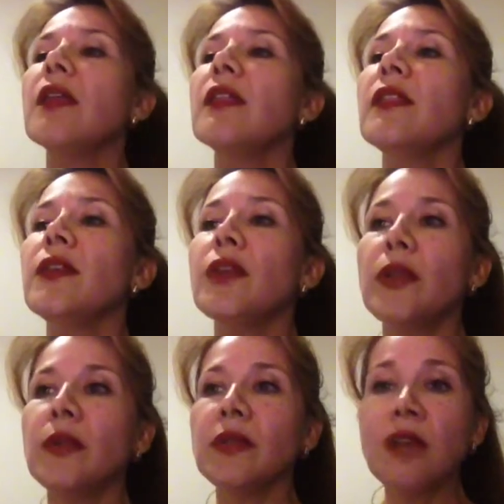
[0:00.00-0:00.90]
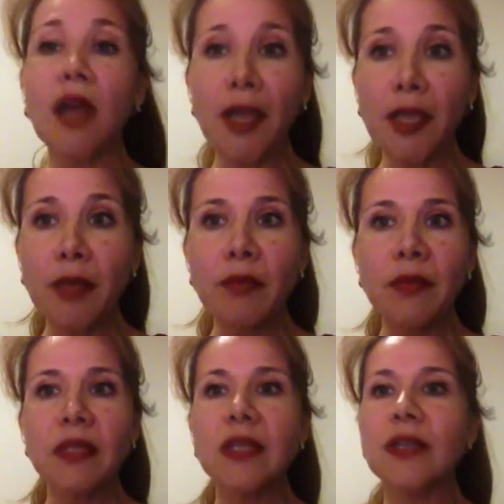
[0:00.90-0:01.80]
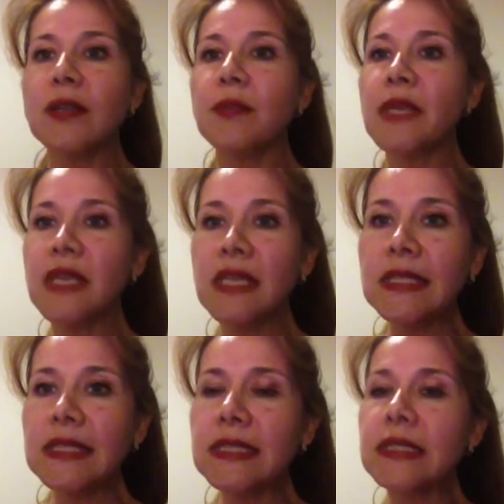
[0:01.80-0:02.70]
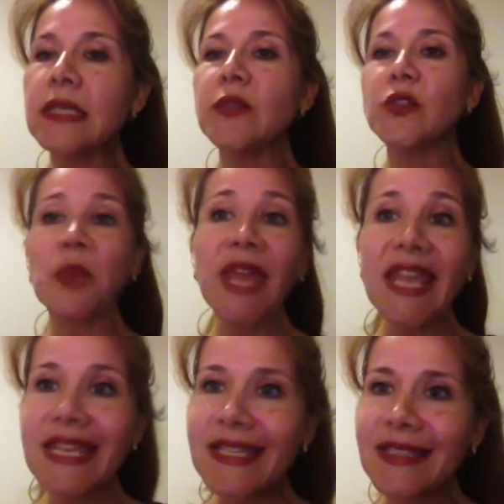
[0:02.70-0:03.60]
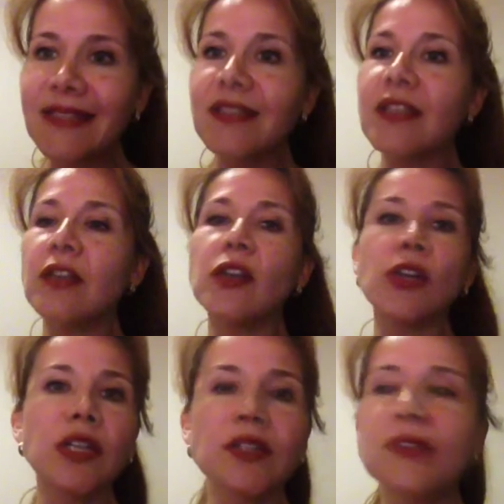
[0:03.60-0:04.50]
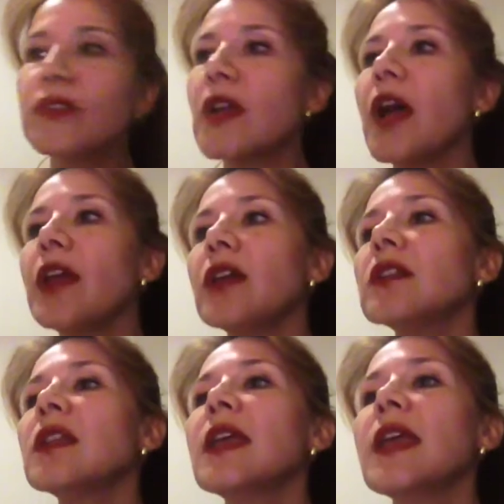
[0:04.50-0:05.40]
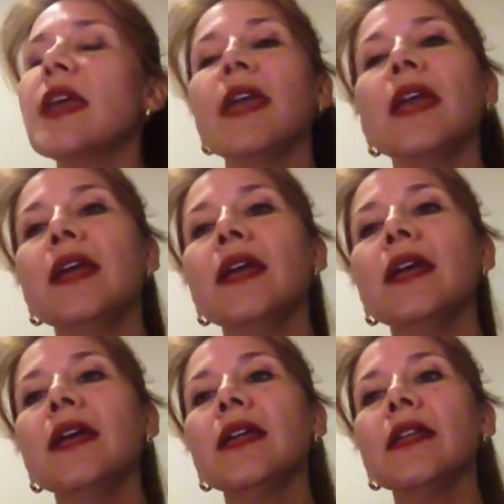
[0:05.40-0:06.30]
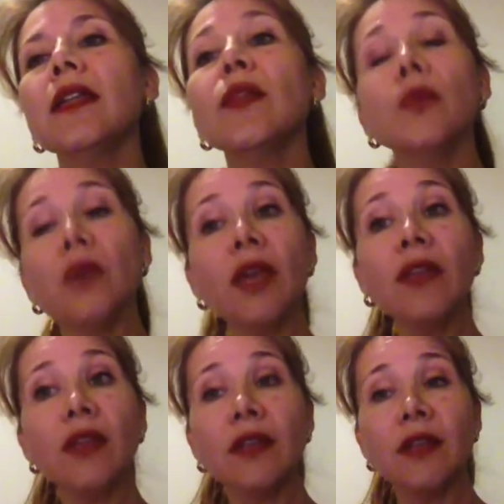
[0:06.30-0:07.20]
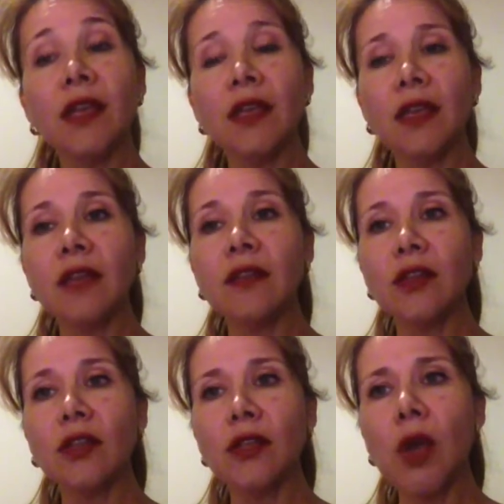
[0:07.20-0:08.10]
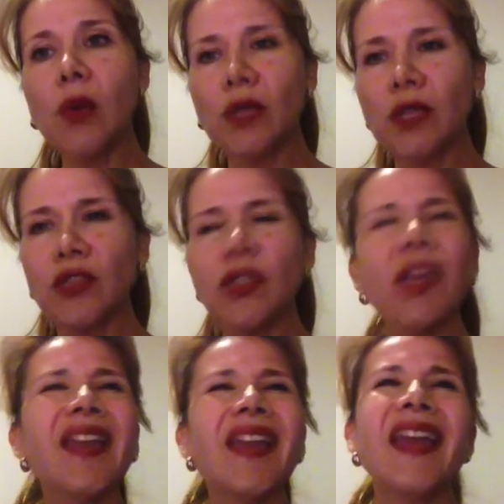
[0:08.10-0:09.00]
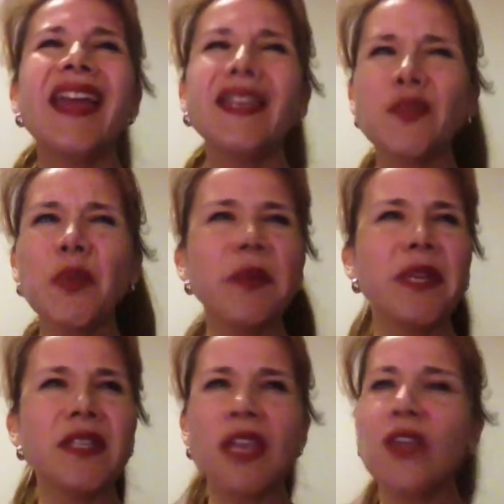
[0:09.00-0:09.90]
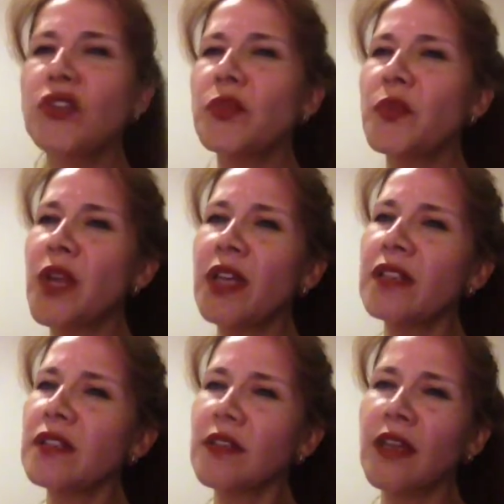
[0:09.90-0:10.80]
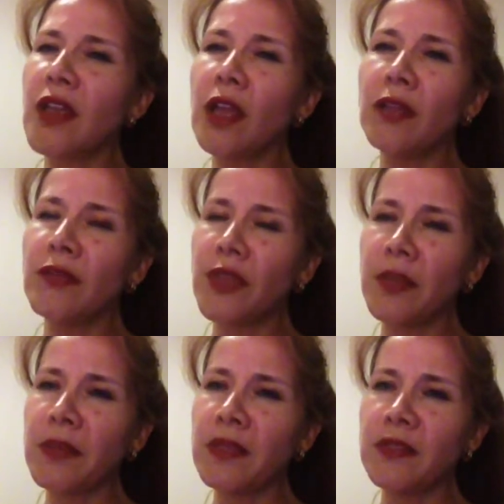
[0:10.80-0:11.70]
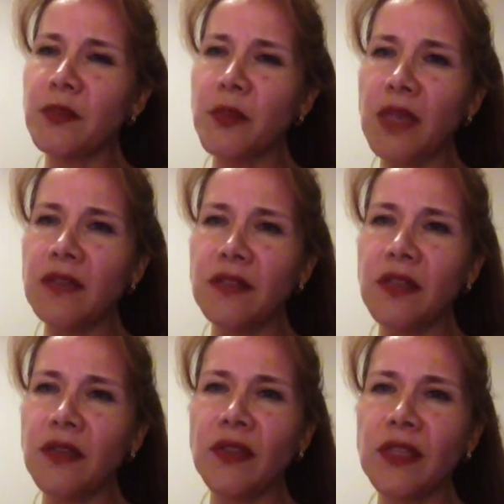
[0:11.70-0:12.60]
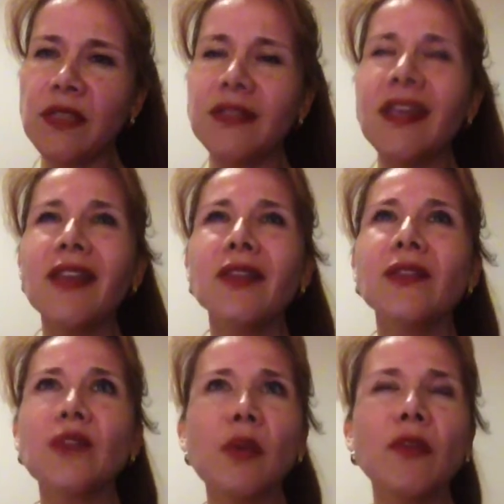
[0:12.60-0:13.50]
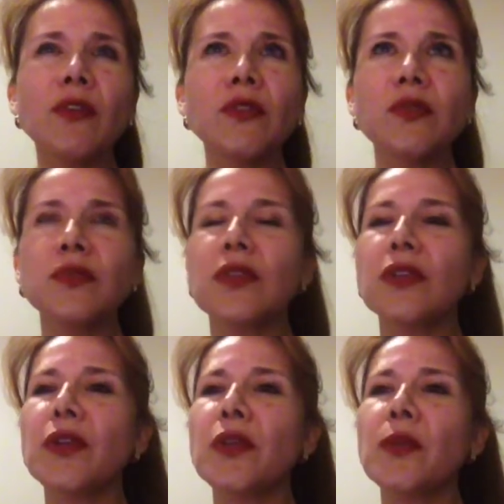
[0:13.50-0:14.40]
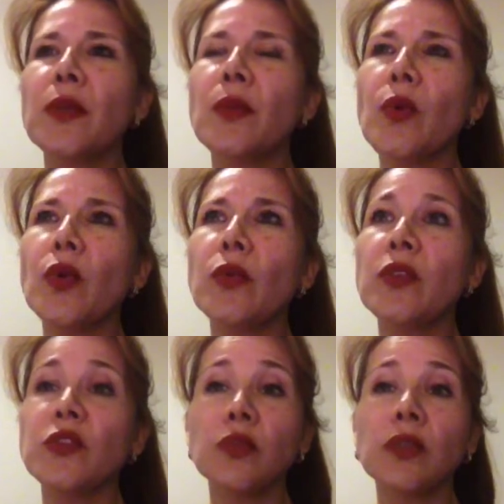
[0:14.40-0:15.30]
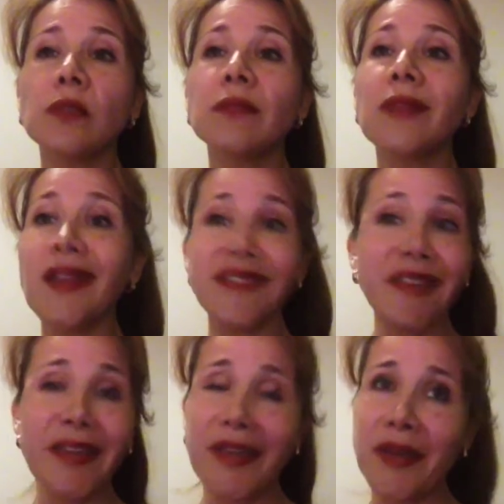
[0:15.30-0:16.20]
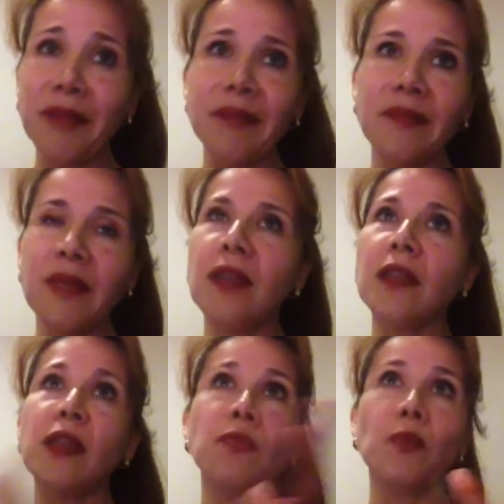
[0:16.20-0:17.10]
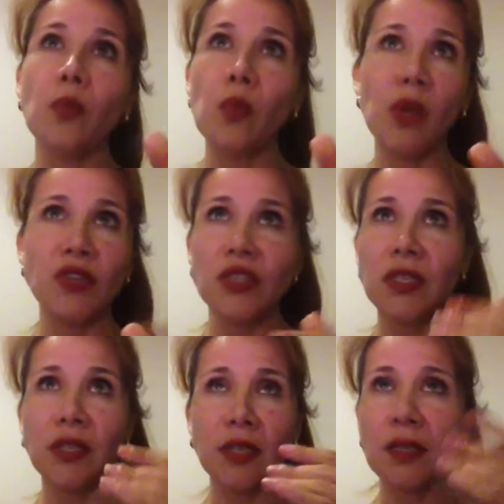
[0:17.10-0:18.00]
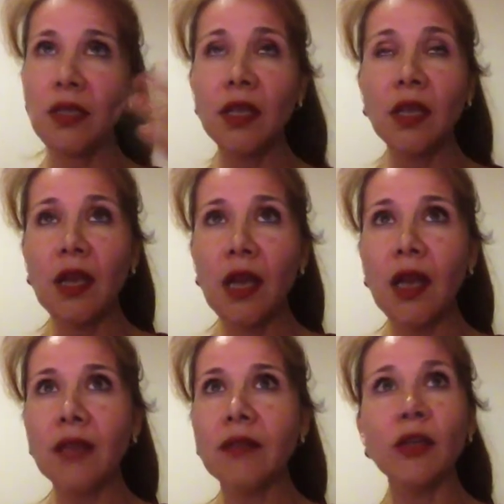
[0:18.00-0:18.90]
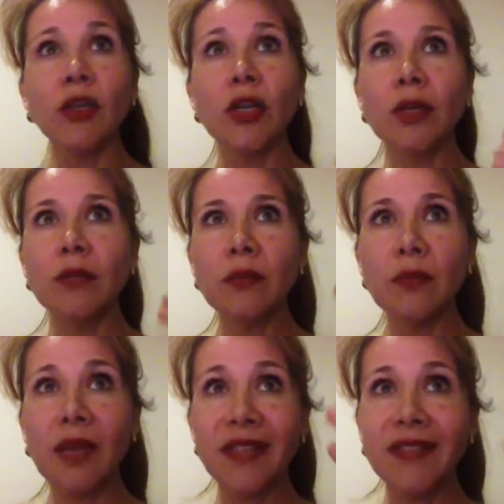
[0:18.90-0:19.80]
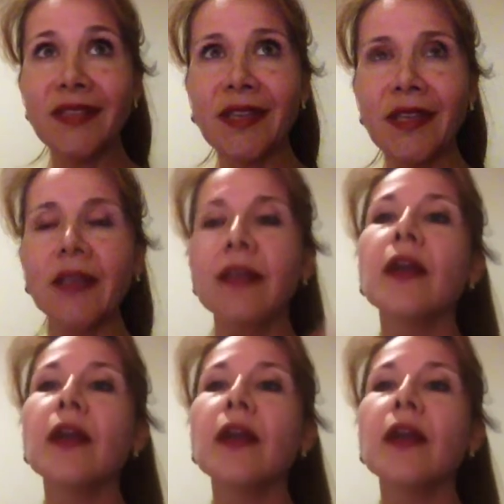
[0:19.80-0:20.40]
their time, their peace, their space, their learning style, and the way that they get their knowledge. Experimentation, practice, and all of them is basic on this. Some of our students are going to be more visual, as I am. I love watching and I learn by seeing.